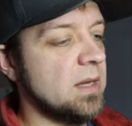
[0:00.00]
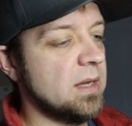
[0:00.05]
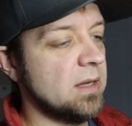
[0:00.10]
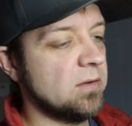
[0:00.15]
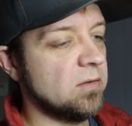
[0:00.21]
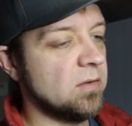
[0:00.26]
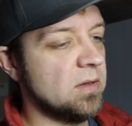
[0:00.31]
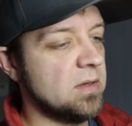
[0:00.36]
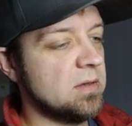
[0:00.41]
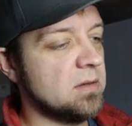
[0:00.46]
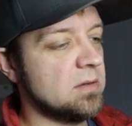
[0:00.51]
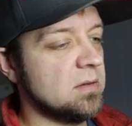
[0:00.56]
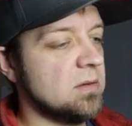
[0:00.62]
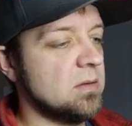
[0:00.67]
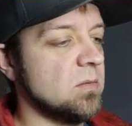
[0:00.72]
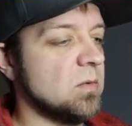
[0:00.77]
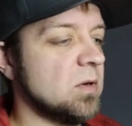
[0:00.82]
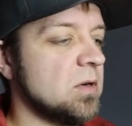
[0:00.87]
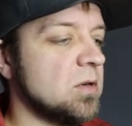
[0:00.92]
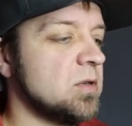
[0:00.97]
Excellent.
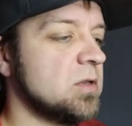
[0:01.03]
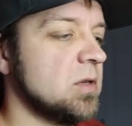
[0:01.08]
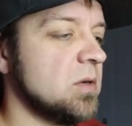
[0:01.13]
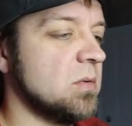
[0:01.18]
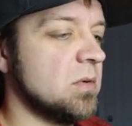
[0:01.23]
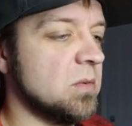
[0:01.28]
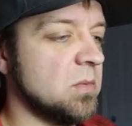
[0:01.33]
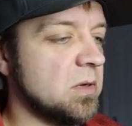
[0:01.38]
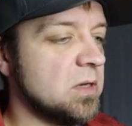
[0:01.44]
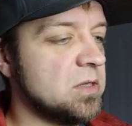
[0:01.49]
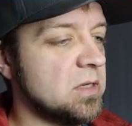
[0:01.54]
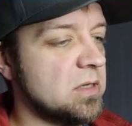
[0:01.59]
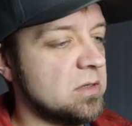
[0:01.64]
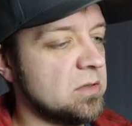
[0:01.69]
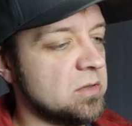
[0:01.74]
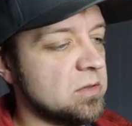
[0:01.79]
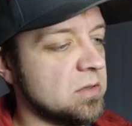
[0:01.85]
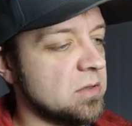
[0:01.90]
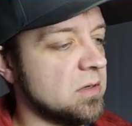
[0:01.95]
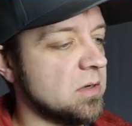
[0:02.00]
And we're going to show in widget,
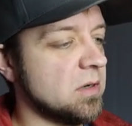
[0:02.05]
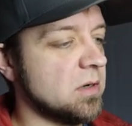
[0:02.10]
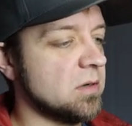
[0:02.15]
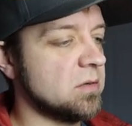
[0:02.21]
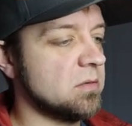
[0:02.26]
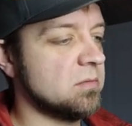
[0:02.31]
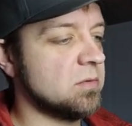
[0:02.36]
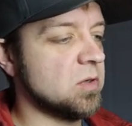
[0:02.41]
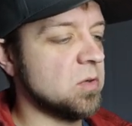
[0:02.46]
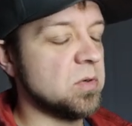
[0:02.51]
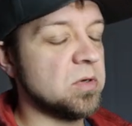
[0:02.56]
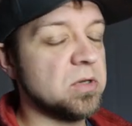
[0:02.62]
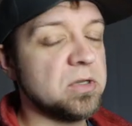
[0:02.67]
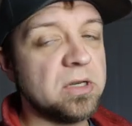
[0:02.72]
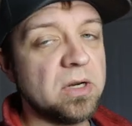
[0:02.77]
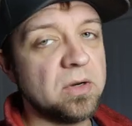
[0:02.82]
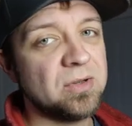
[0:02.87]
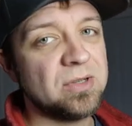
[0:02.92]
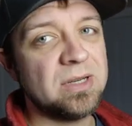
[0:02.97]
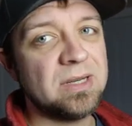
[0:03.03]
sure, show in
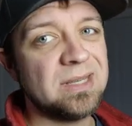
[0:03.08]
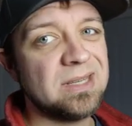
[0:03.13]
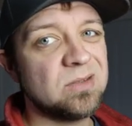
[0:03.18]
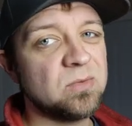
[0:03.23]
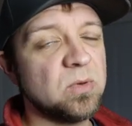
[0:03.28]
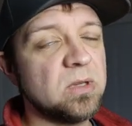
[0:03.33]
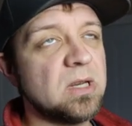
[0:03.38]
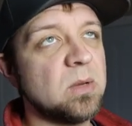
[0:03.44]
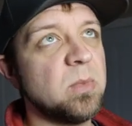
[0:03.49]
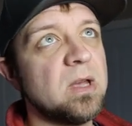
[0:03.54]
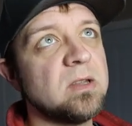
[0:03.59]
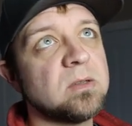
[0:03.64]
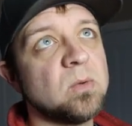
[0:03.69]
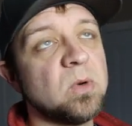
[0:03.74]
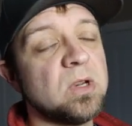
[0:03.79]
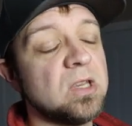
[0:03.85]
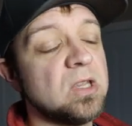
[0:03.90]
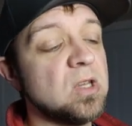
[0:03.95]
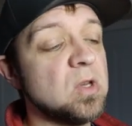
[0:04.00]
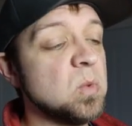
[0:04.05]
share sheet. This really depends on
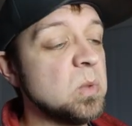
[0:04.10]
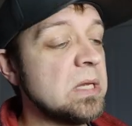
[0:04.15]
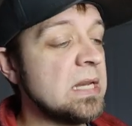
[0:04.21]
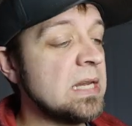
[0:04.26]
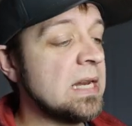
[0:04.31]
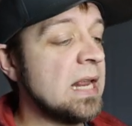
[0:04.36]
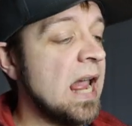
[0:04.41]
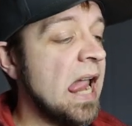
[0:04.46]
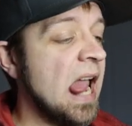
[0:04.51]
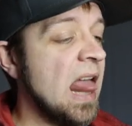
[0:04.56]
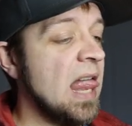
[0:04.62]
what you need.